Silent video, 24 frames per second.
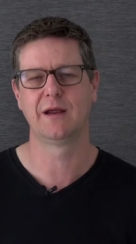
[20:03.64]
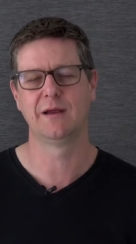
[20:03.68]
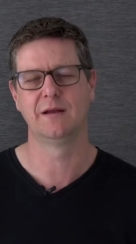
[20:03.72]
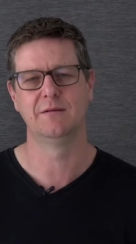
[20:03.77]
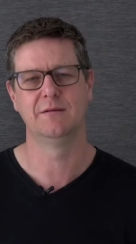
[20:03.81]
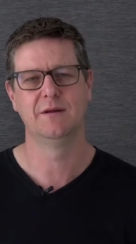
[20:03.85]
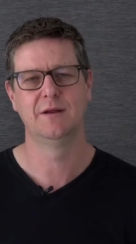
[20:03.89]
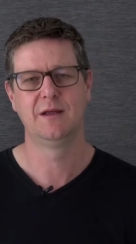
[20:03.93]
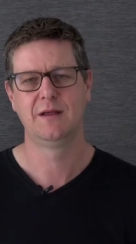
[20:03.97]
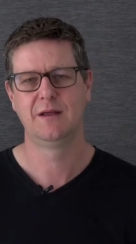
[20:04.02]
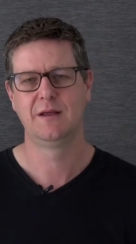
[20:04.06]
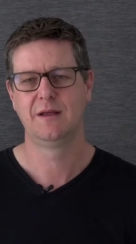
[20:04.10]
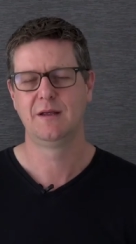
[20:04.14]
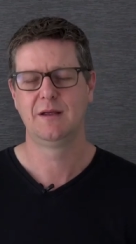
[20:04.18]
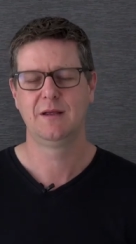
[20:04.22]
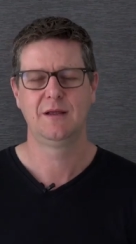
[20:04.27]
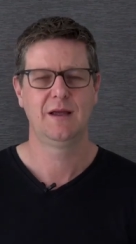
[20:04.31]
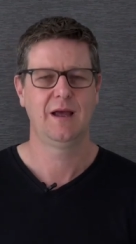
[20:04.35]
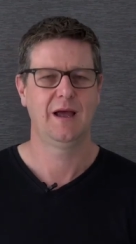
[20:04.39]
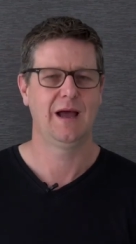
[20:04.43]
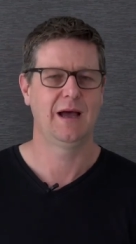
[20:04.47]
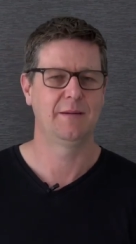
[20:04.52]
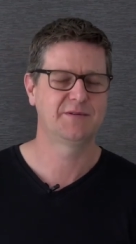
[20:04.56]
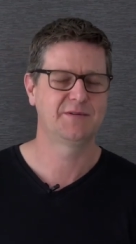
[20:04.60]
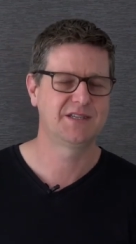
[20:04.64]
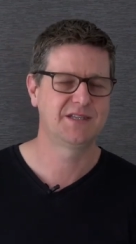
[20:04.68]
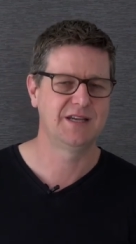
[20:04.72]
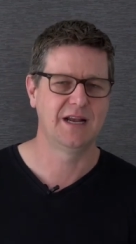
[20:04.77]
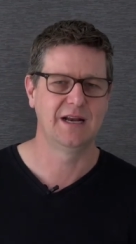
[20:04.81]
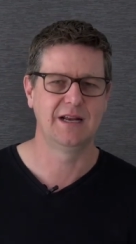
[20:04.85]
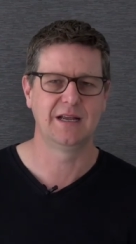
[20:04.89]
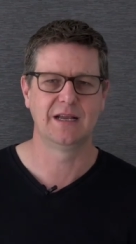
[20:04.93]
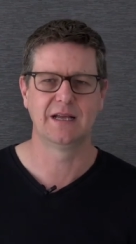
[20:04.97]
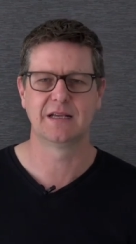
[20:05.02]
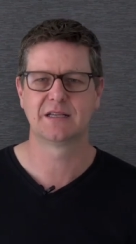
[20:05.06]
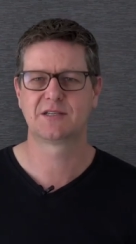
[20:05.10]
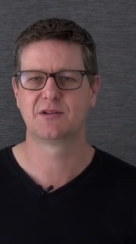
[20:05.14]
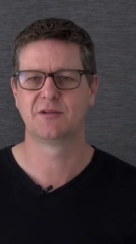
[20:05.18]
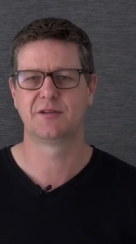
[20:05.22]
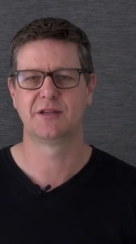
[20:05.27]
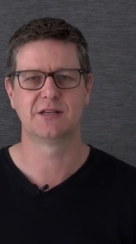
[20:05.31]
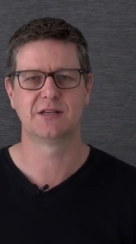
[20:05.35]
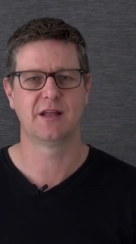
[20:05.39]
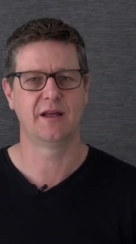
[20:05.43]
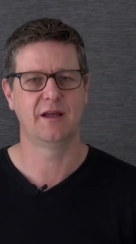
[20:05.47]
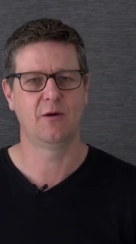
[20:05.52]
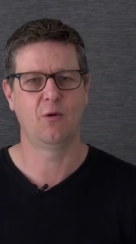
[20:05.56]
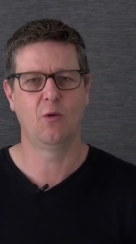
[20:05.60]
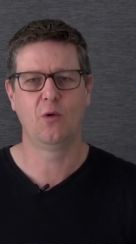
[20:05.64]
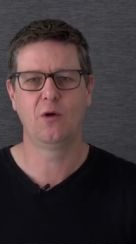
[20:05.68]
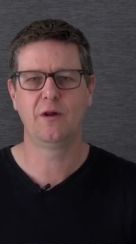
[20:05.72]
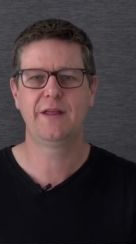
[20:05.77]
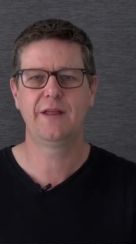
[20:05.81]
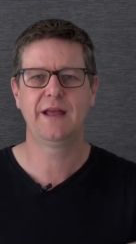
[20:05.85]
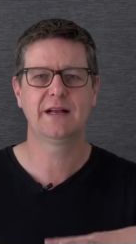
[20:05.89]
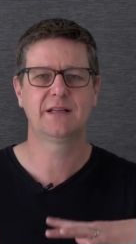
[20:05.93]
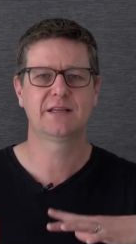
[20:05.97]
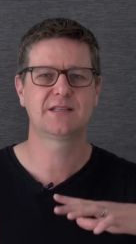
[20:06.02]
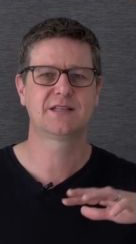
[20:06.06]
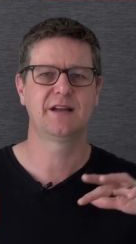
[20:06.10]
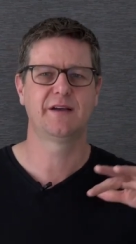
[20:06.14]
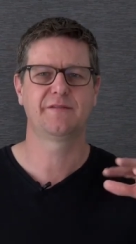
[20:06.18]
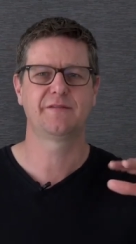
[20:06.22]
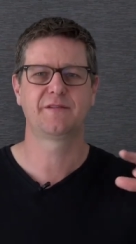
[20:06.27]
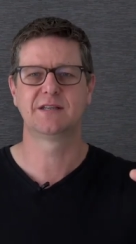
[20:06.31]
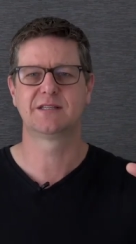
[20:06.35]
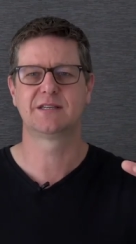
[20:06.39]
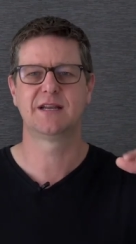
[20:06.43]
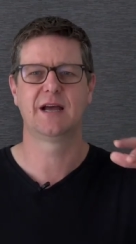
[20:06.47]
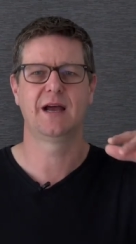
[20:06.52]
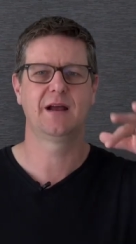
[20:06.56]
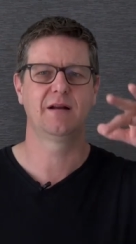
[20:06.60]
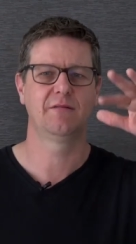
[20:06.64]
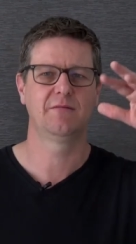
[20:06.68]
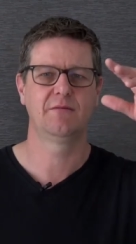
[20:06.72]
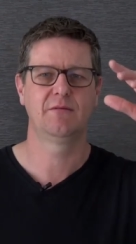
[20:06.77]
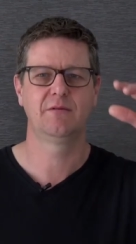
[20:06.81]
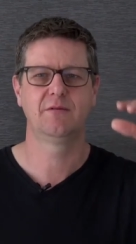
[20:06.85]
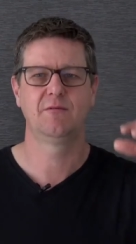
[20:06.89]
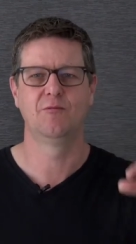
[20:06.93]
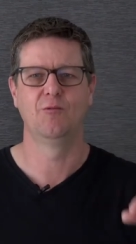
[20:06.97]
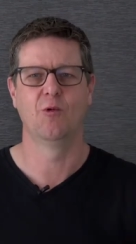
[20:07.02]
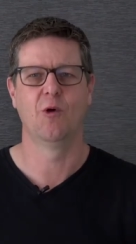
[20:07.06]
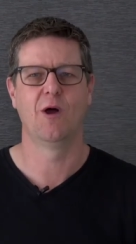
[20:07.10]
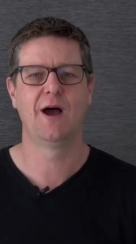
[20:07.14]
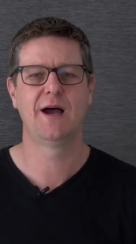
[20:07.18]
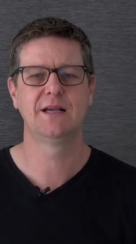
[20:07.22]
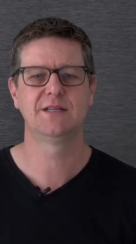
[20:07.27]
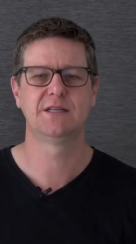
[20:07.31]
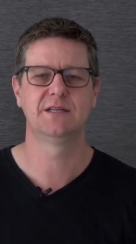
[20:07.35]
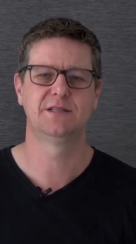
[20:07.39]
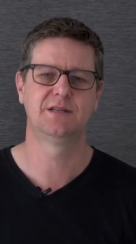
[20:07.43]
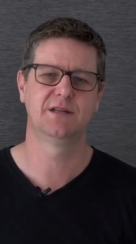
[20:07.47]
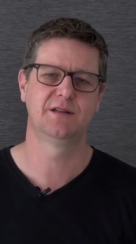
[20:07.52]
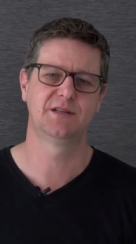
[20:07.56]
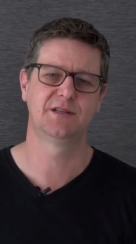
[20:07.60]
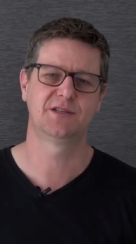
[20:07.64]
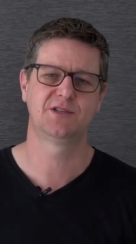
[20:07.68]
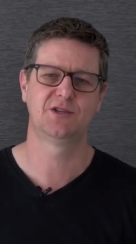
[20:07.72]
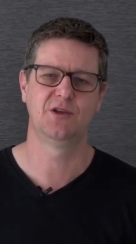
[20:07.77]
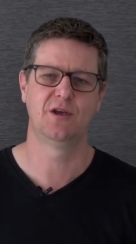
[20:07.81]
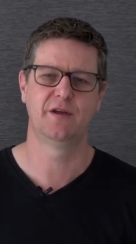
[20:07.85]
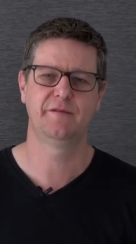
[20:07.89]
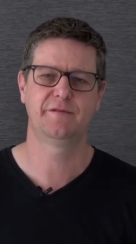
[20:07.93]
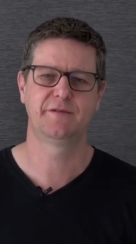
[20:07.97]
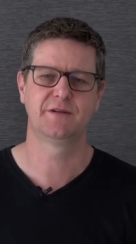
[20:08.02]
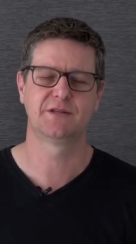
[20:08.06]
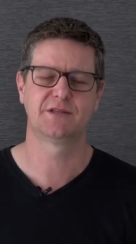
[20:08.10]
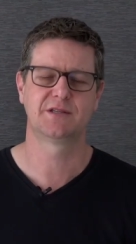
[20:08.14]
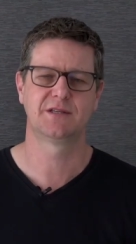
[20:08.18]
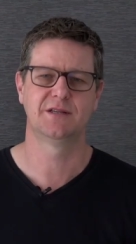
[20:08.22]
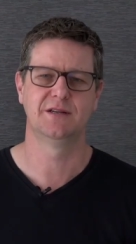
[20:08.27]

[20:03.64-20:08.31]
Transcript: and upsetting us, or things like all of that stuff can start rising to the surface.